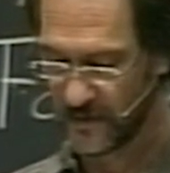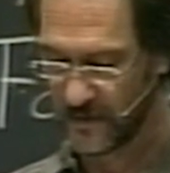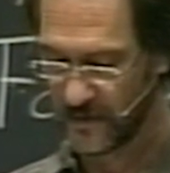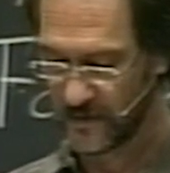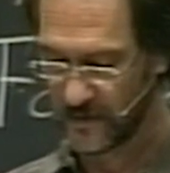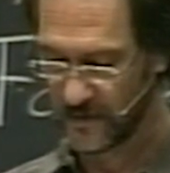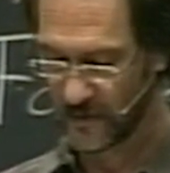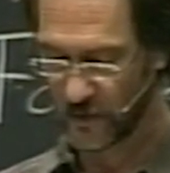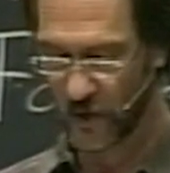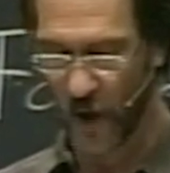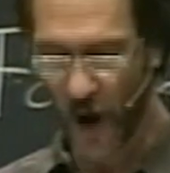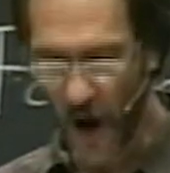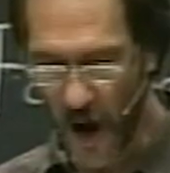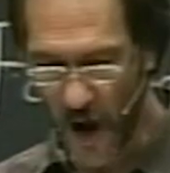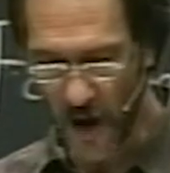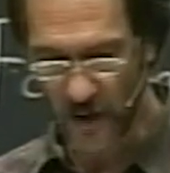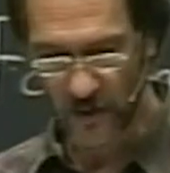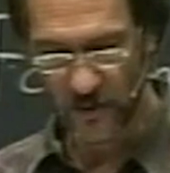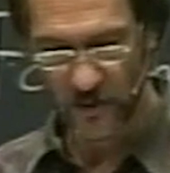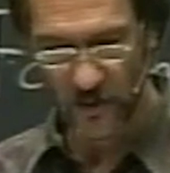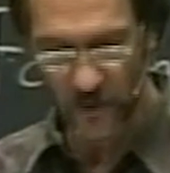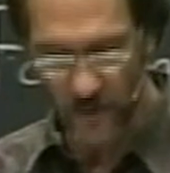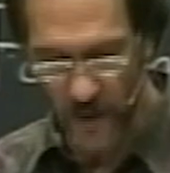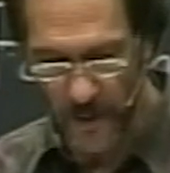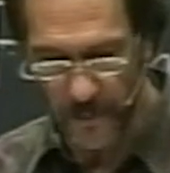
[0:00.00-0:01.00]
God
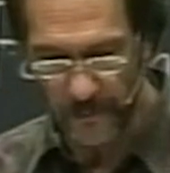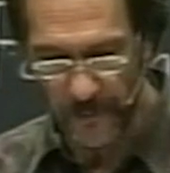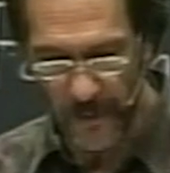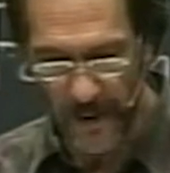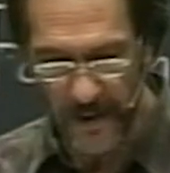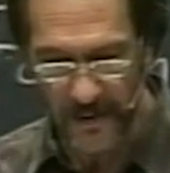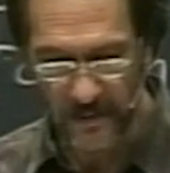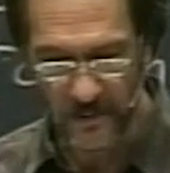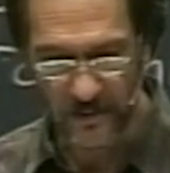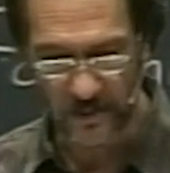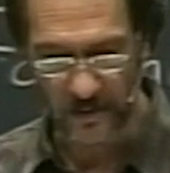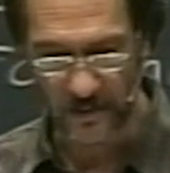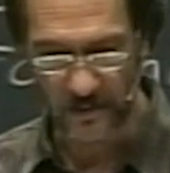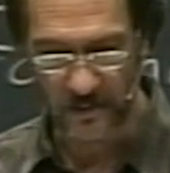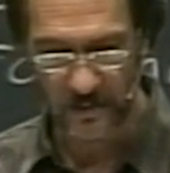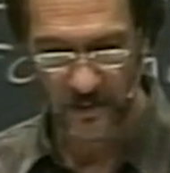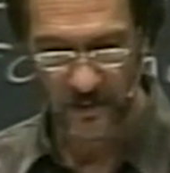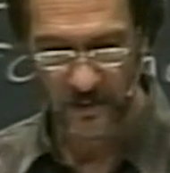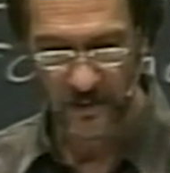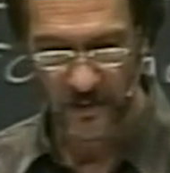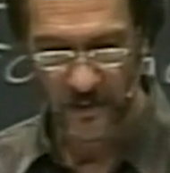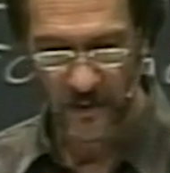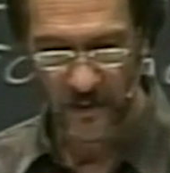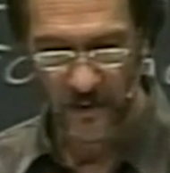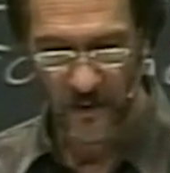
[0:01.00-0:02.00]
repented
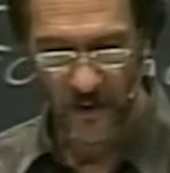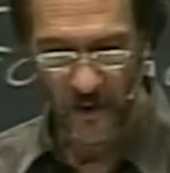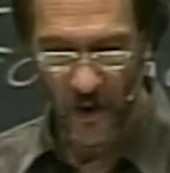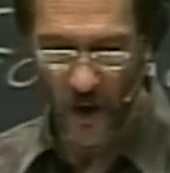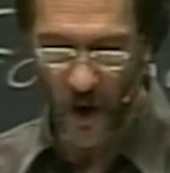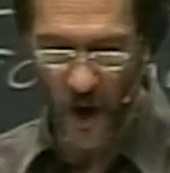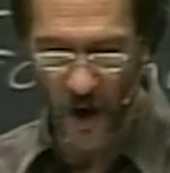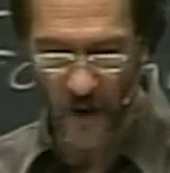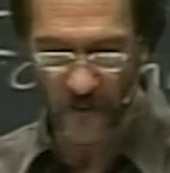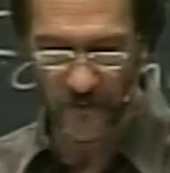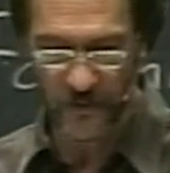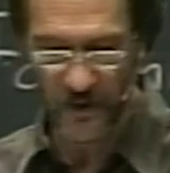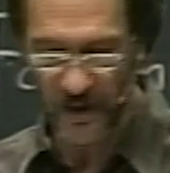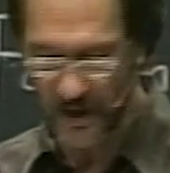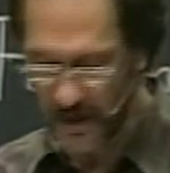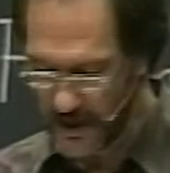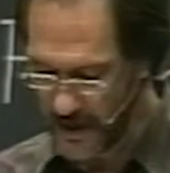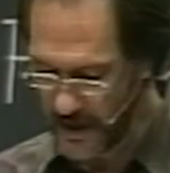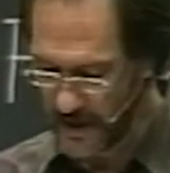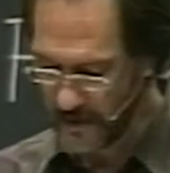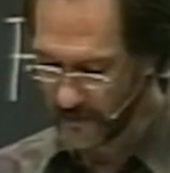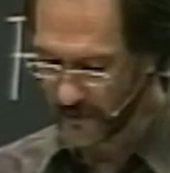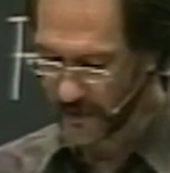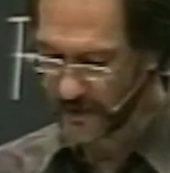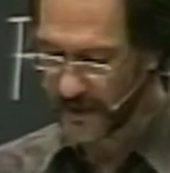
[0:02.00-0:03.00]
of the
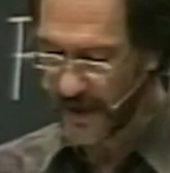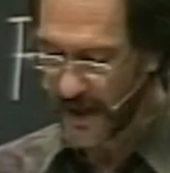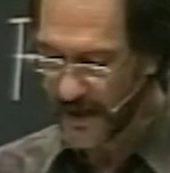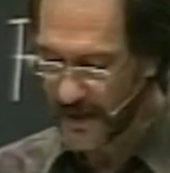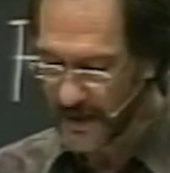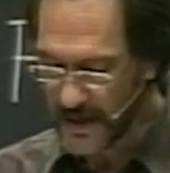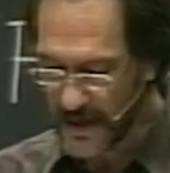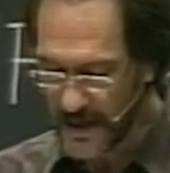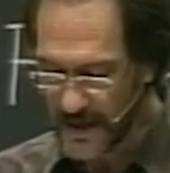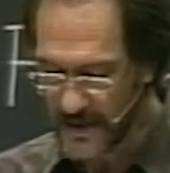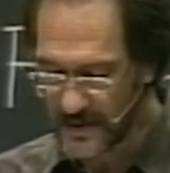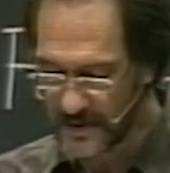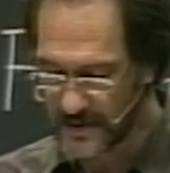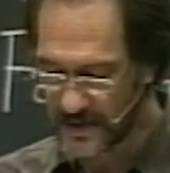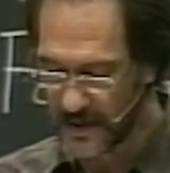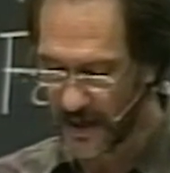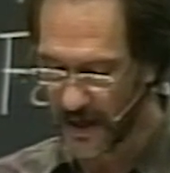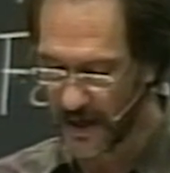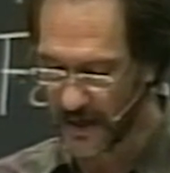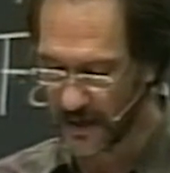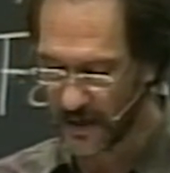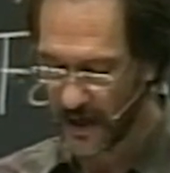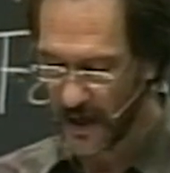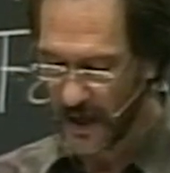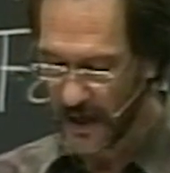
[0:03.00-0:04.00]
evil that he
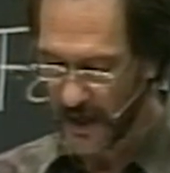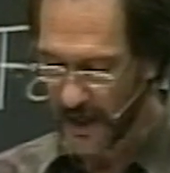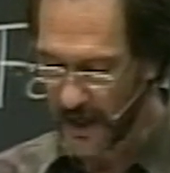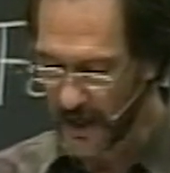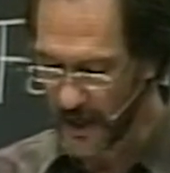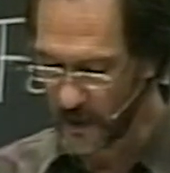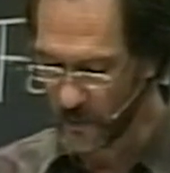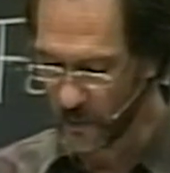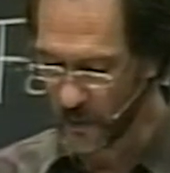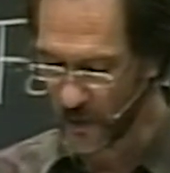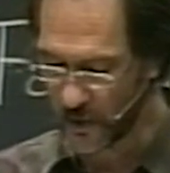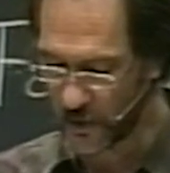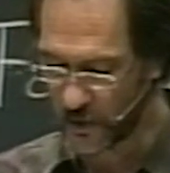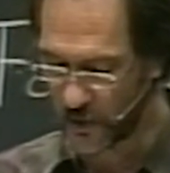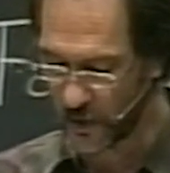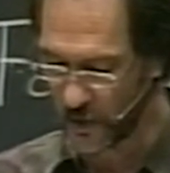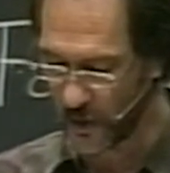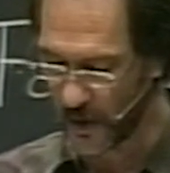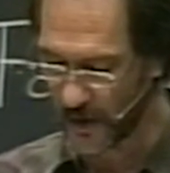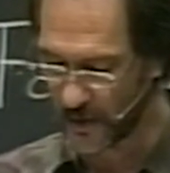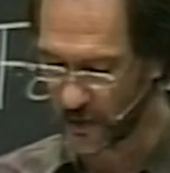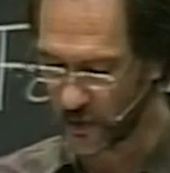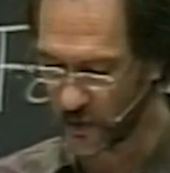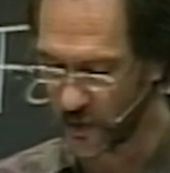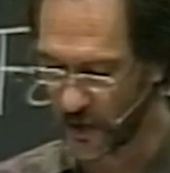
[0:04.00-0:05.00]
said he would do
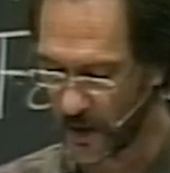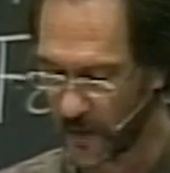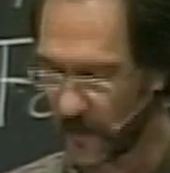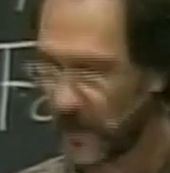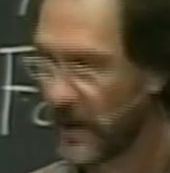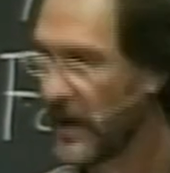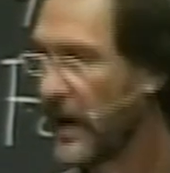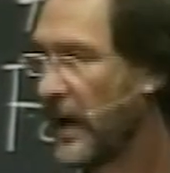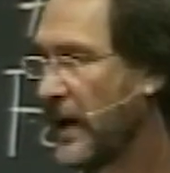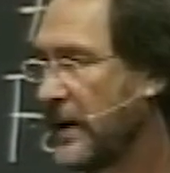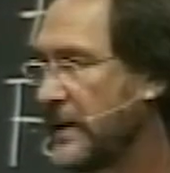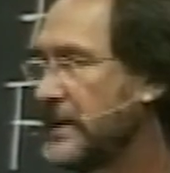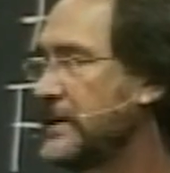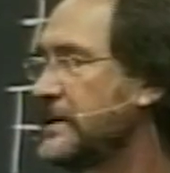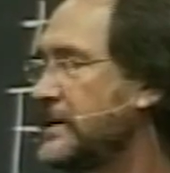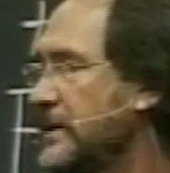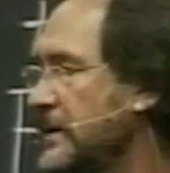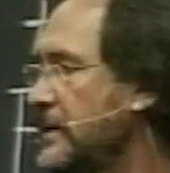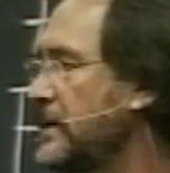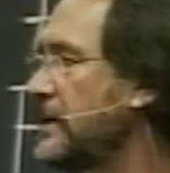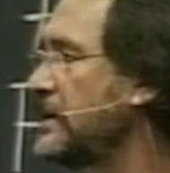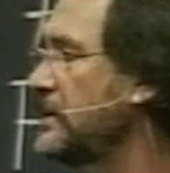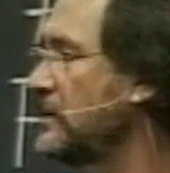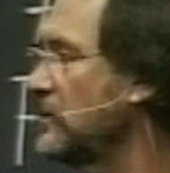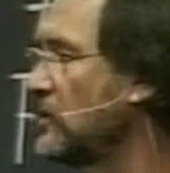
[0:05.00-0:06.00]
unto them. And he did
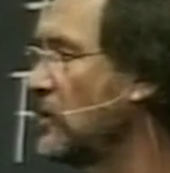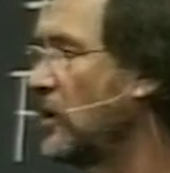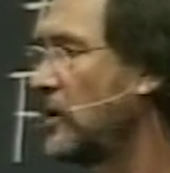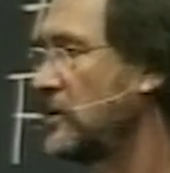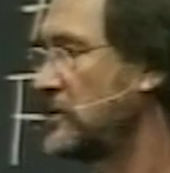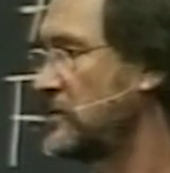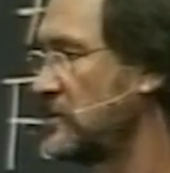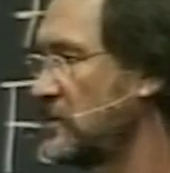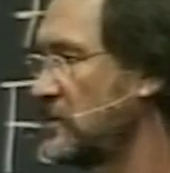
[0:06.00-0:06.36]
it not.